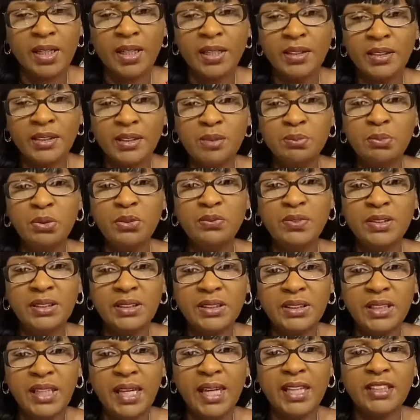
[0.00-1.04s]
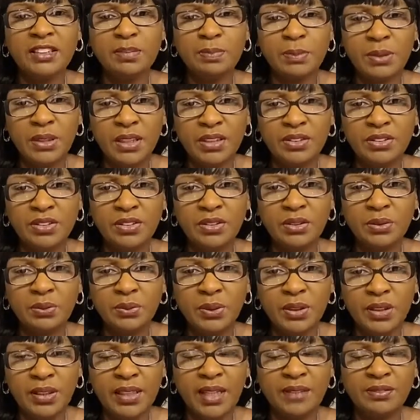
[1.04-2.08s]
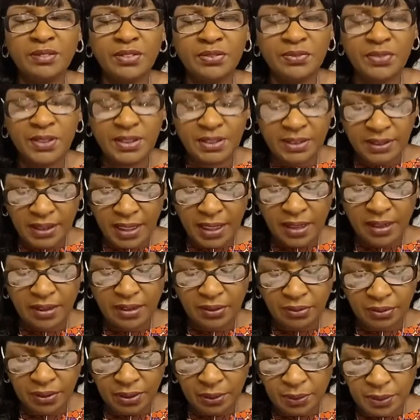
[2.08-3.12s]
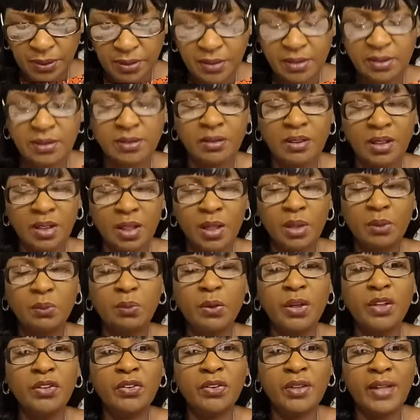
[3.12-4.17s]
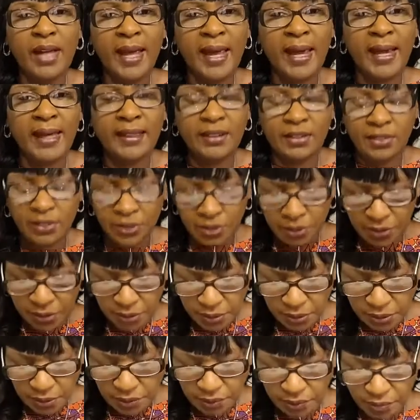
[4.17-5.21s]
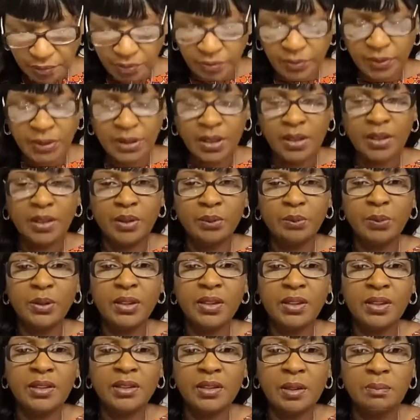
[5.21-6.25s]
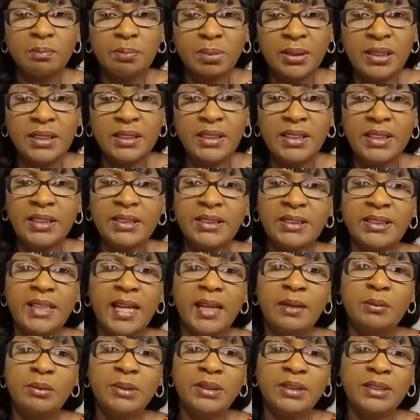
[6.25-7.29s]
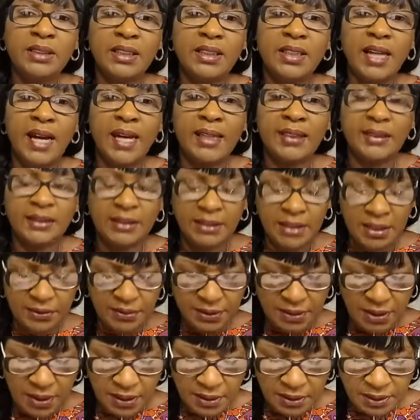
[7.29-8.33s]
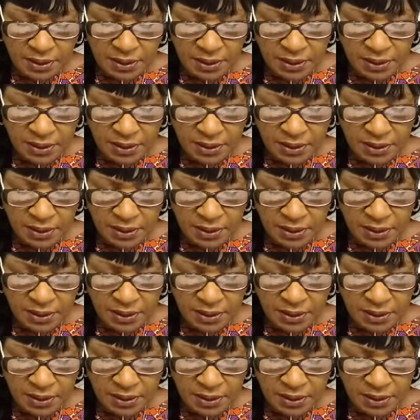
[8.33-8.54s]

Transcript: to move into the exponential, we're going to have to fix the A3. We're going to work on our attitude. We're going to complete the assignments that God has given us.